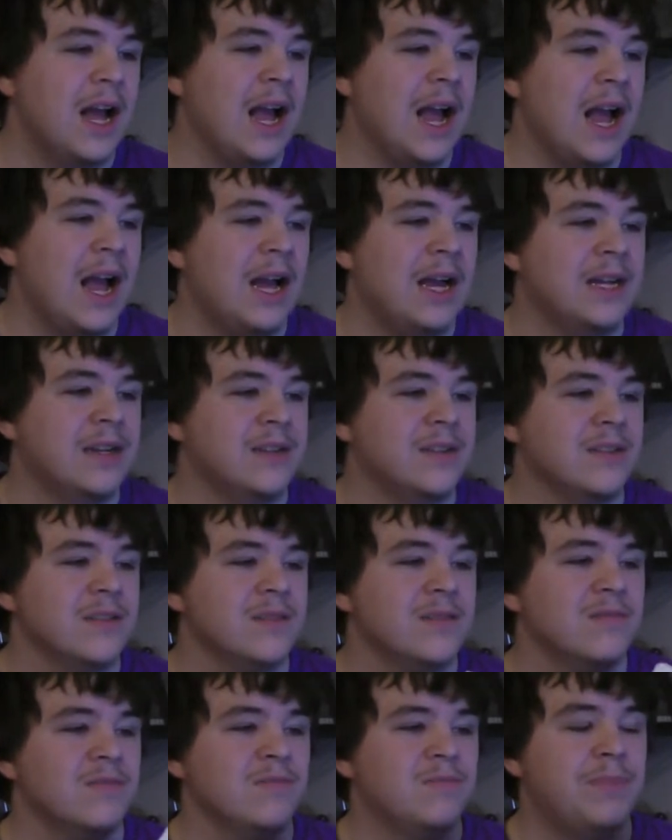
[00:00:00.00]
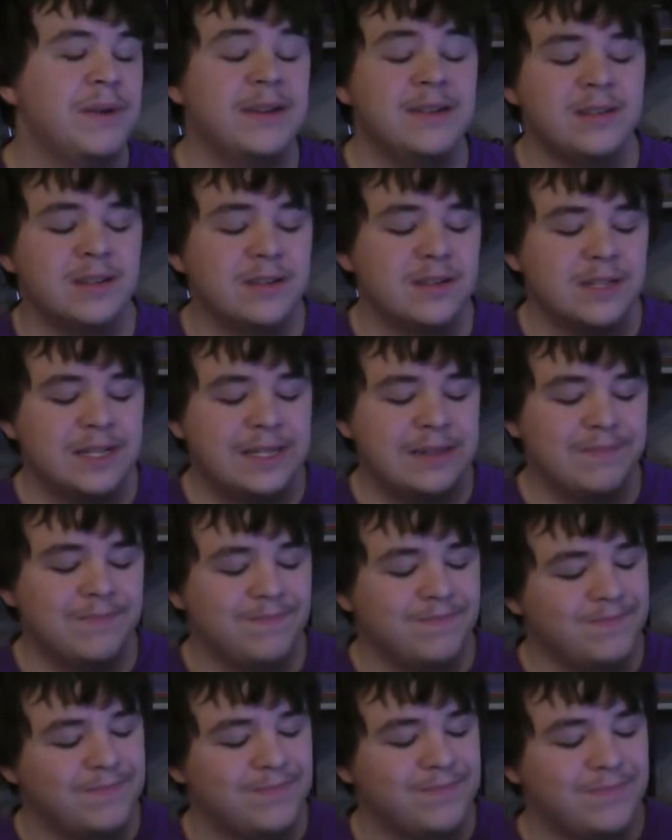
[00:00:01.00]
And basically,
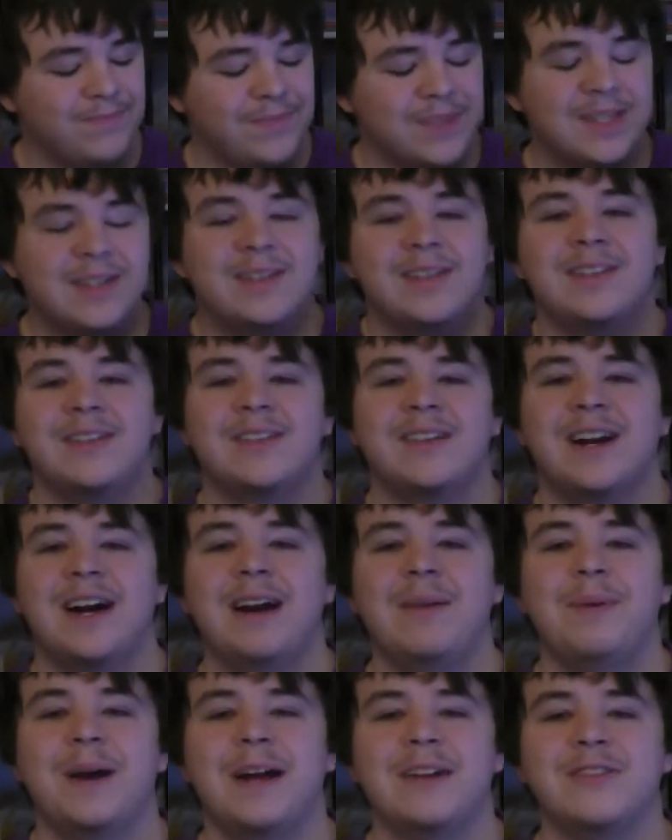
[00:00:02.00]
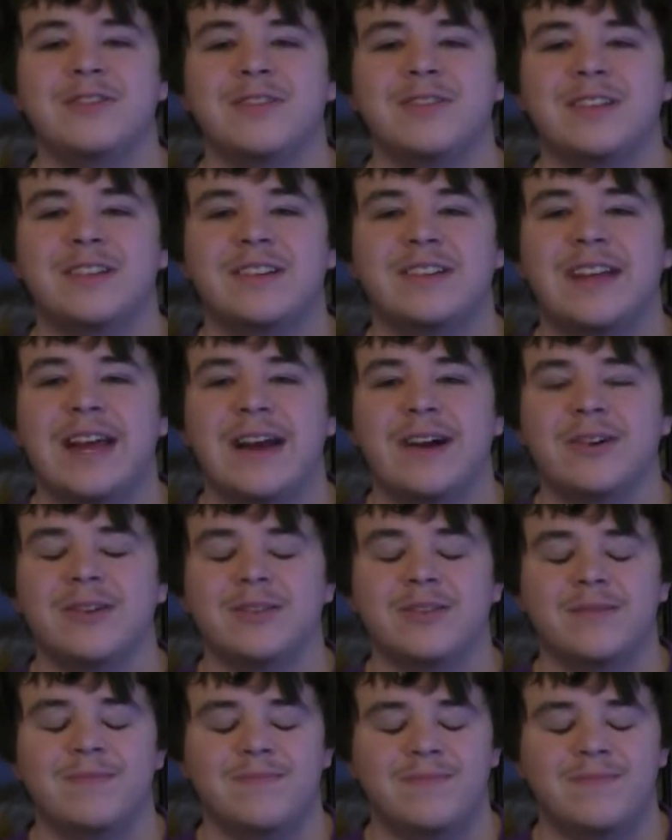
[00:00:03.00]
this is an iPad just scaled.